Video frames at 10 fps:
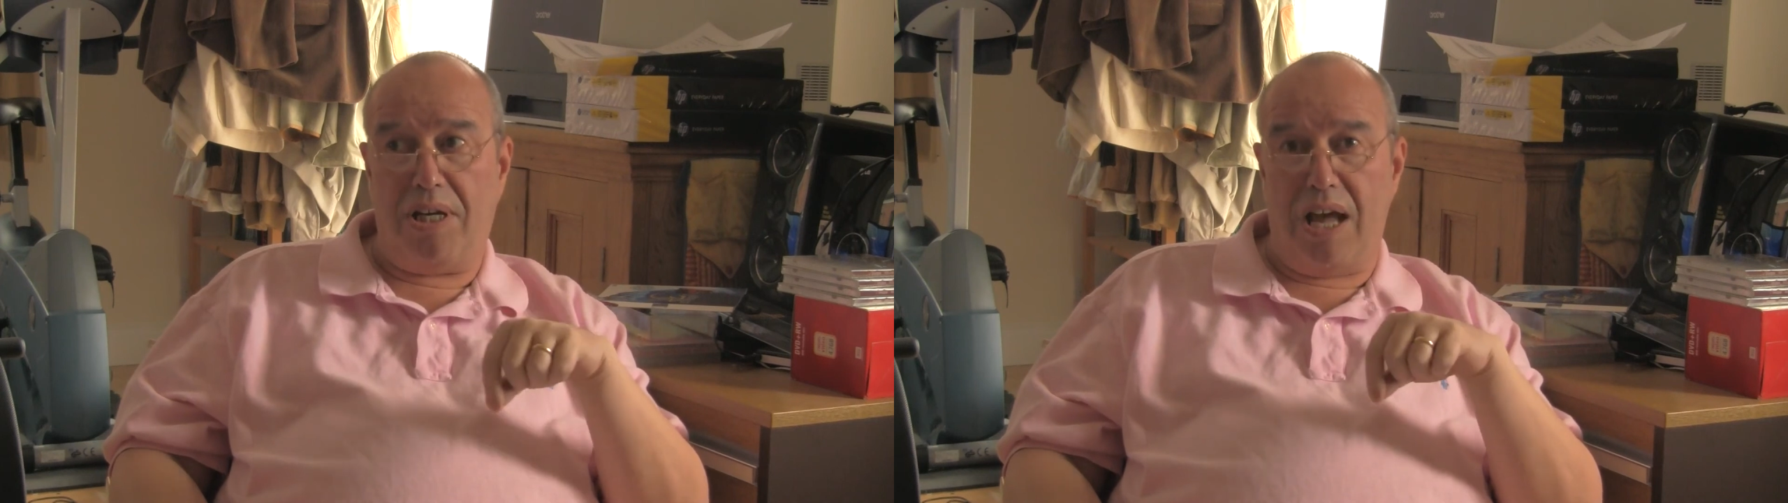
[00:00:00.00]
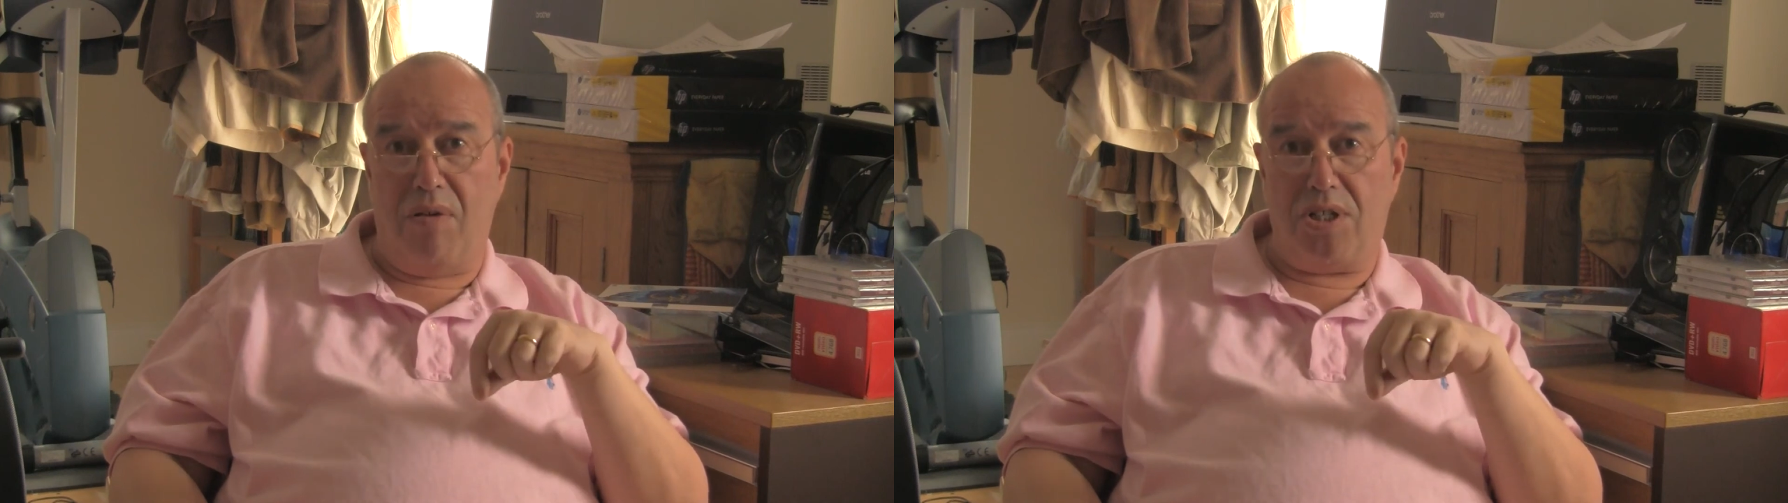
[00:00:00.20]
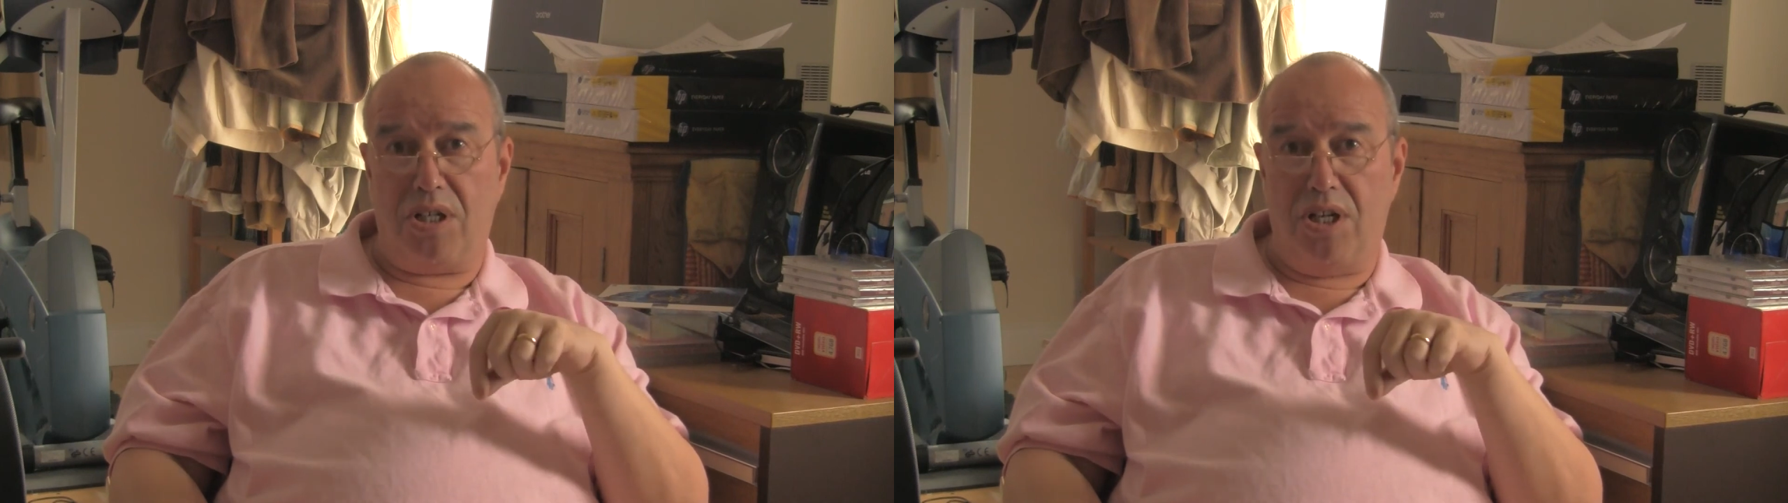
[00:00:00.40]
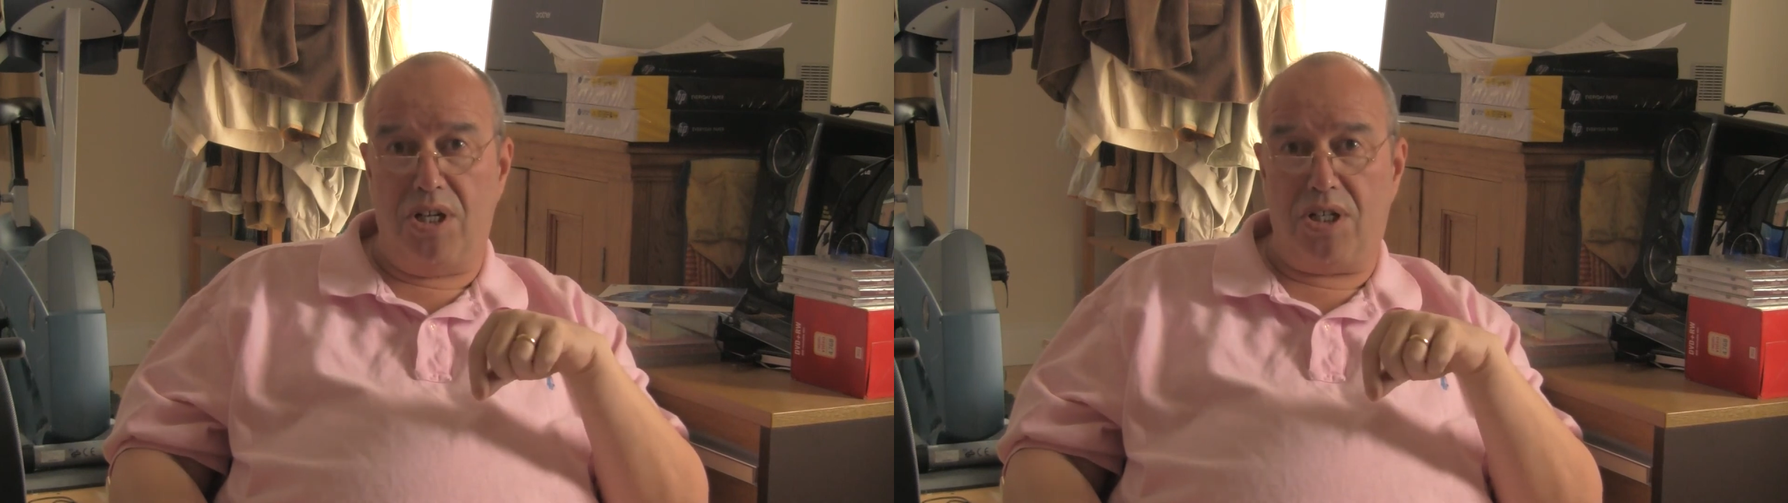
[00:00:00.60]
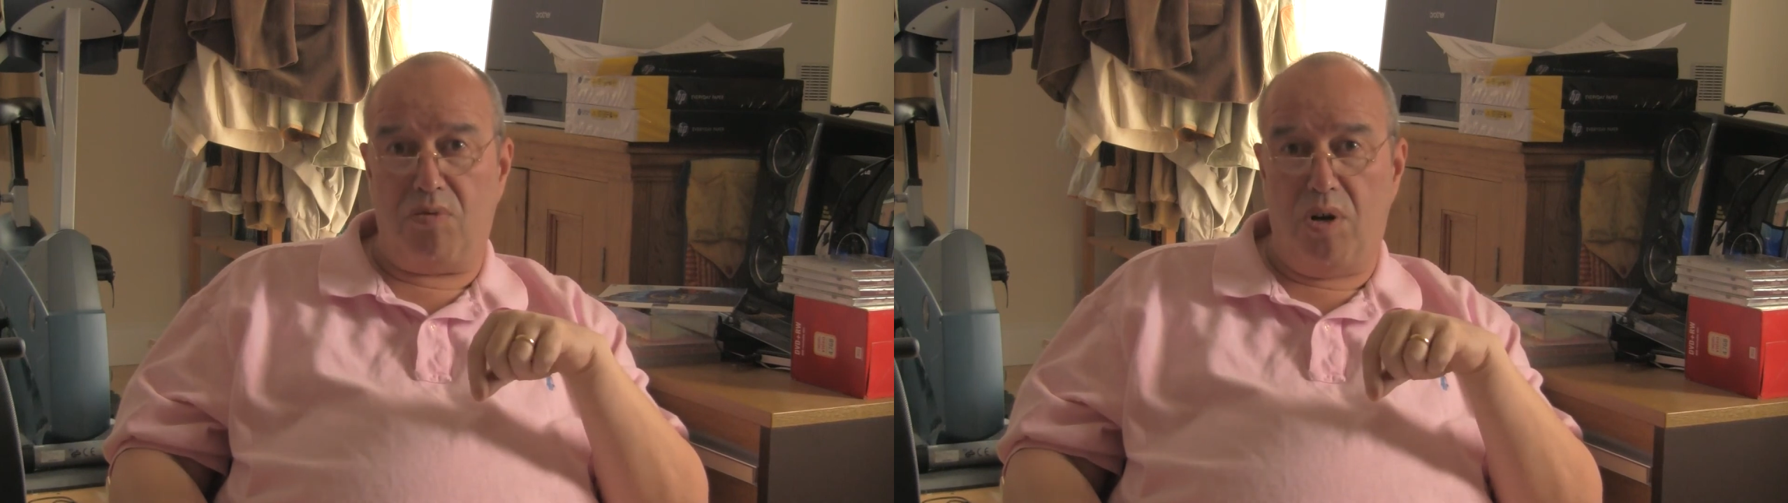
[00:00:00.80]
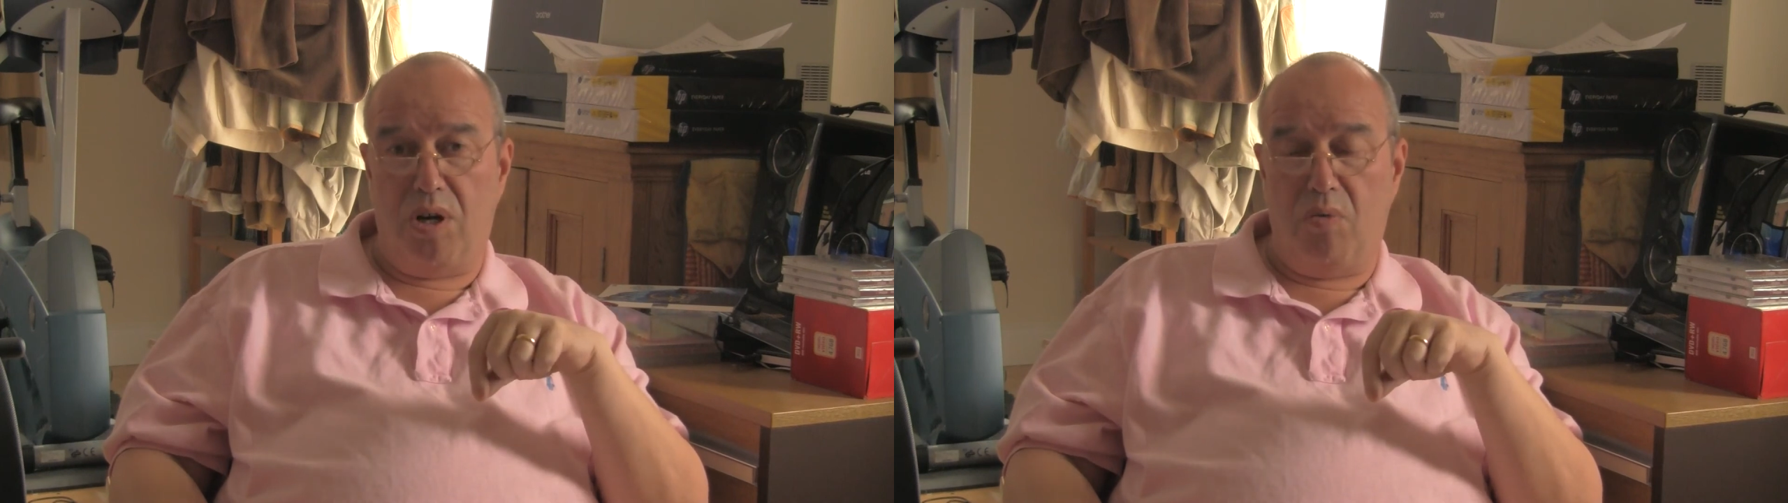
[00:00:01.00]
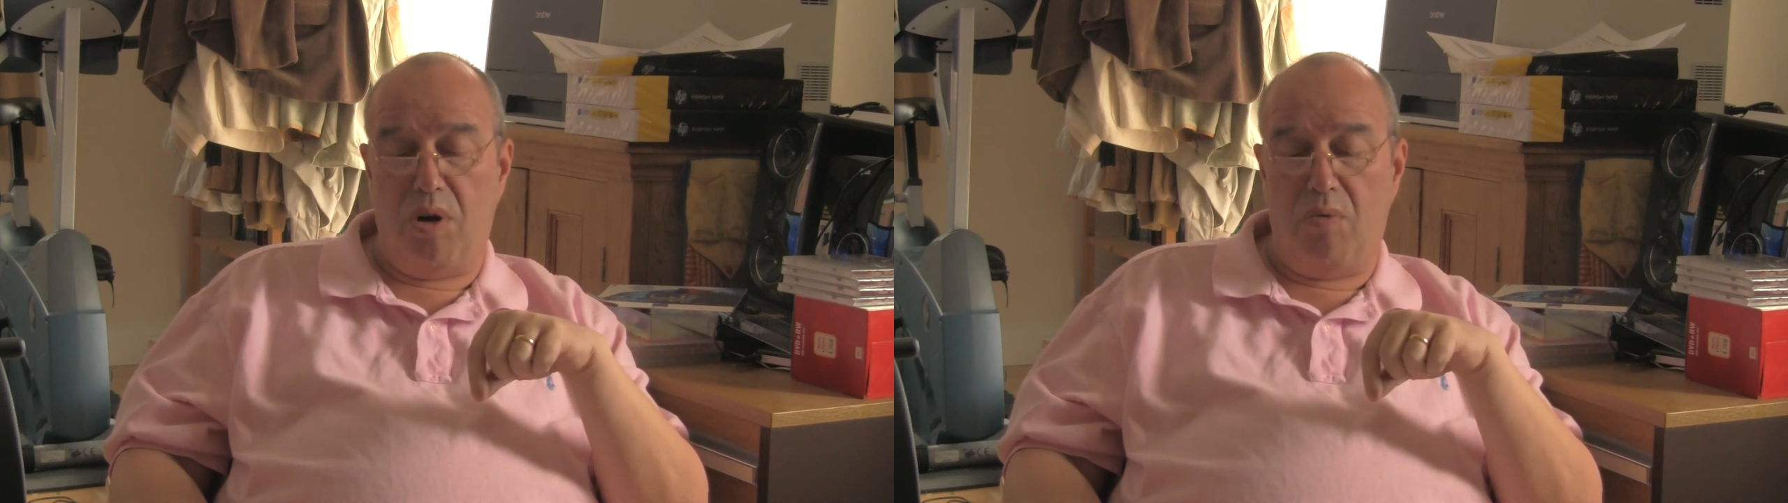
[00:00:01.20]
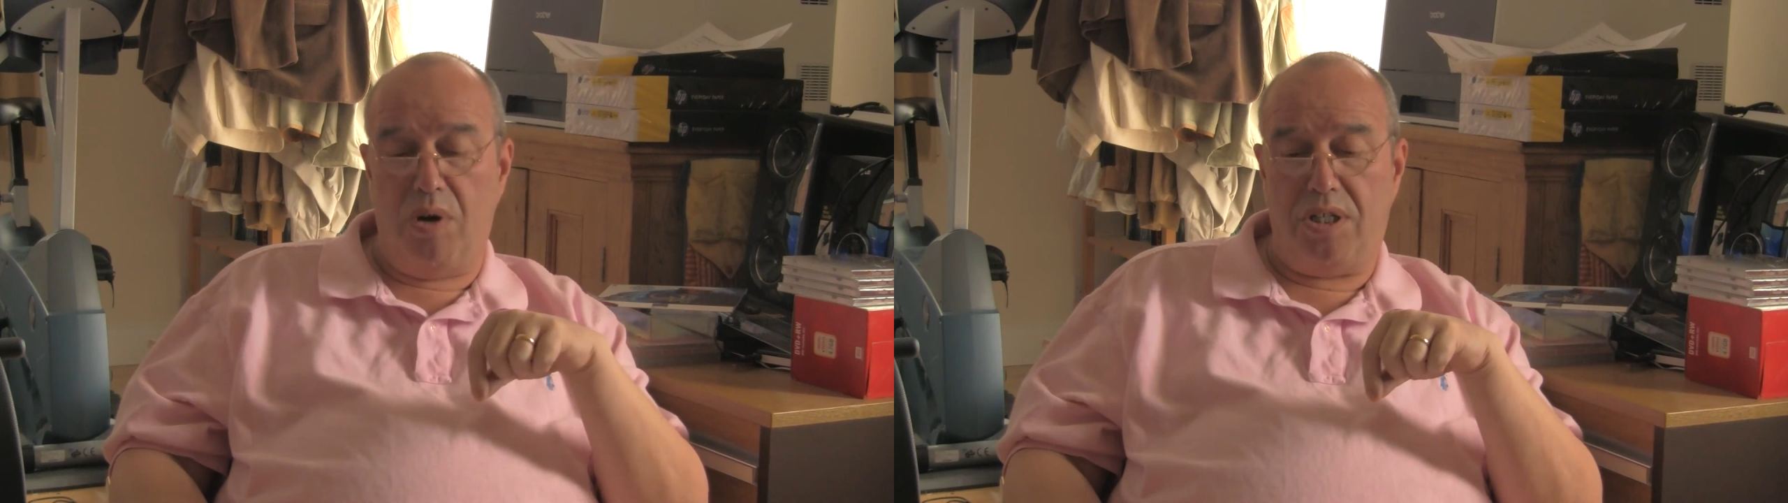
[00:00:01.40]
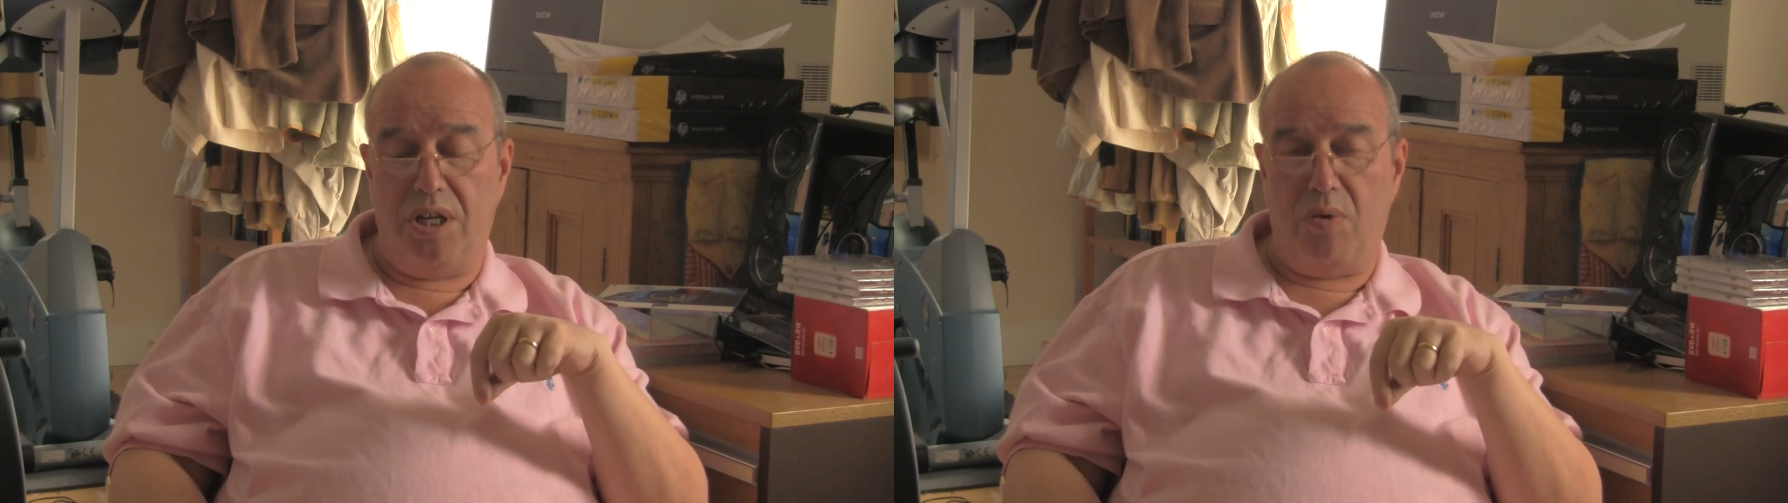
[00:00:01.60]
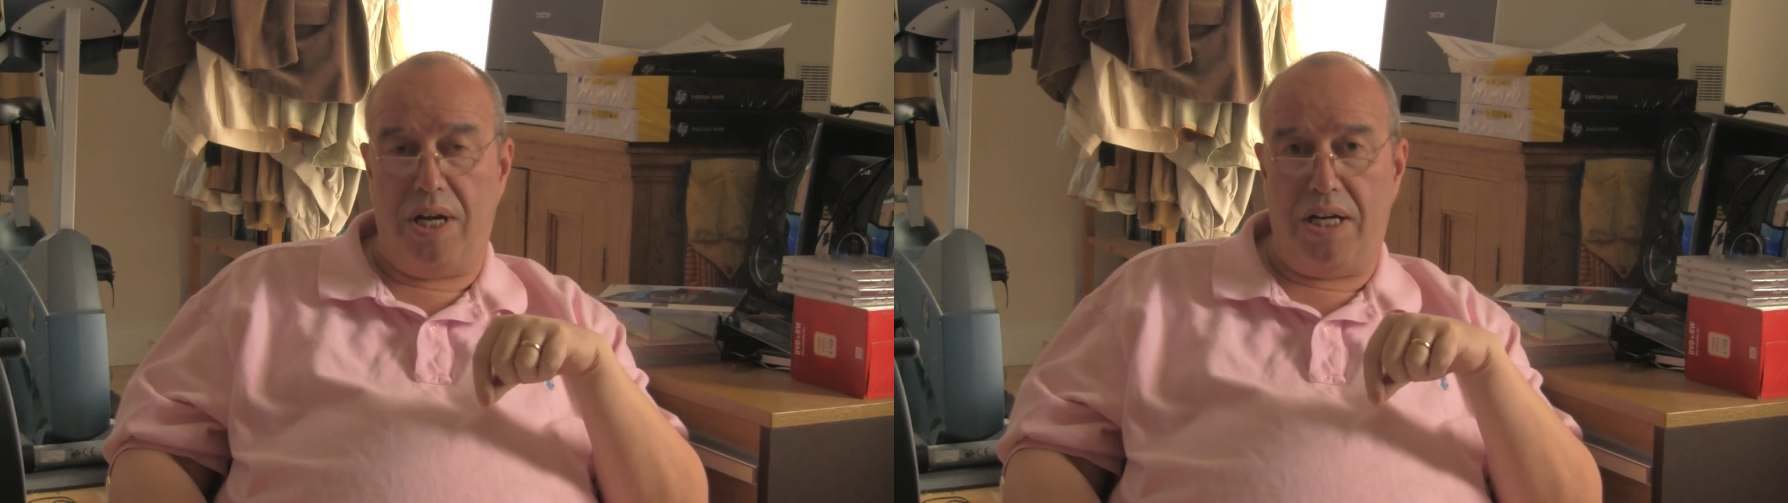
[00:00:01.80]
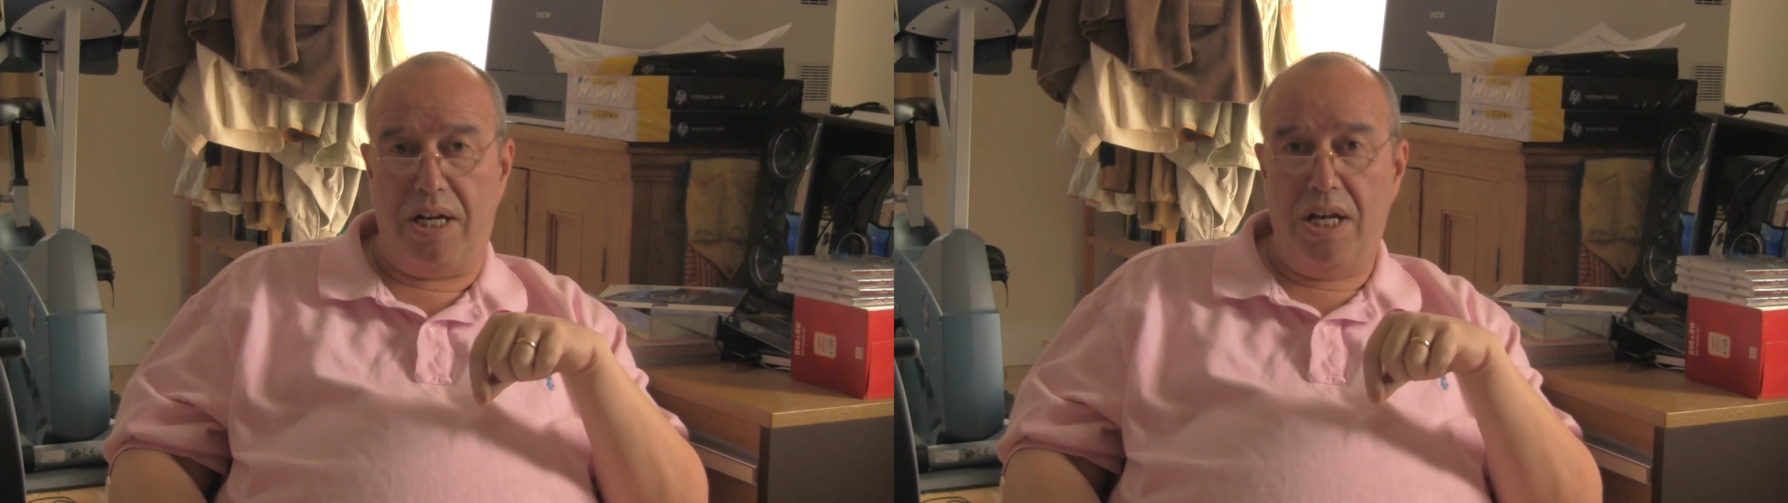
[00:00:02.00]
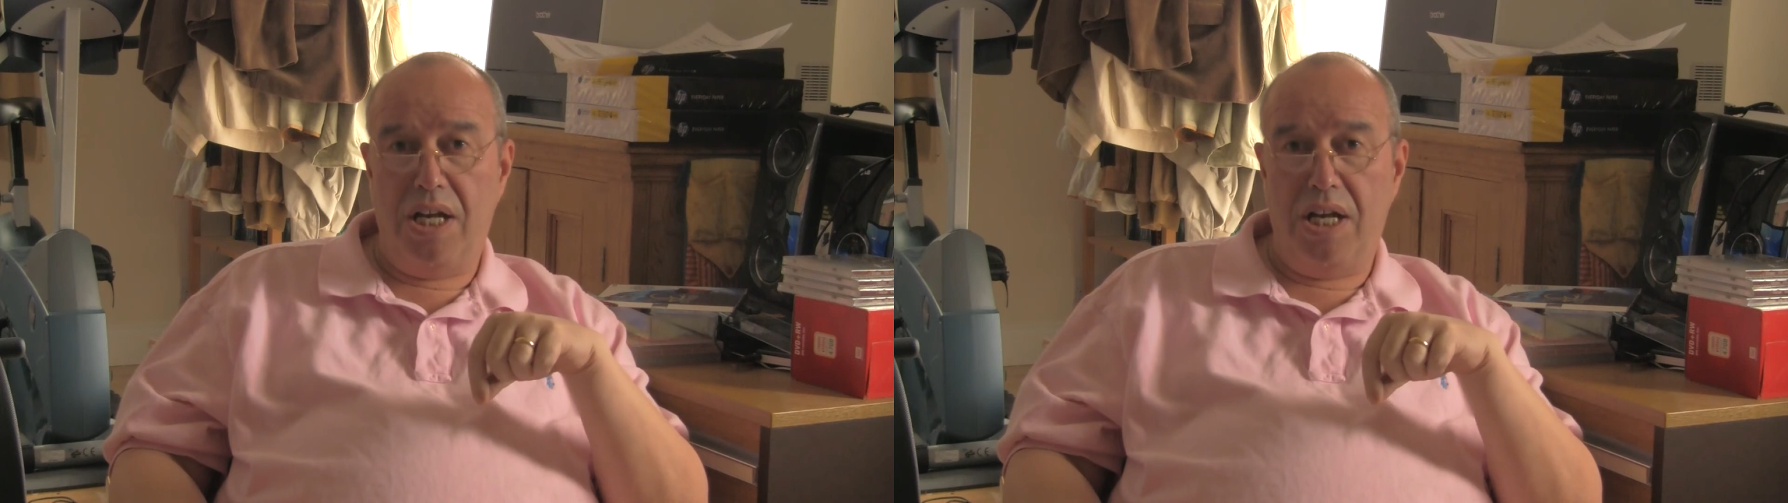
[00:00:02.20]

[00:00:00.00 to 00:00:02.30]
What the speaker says: councillors were doing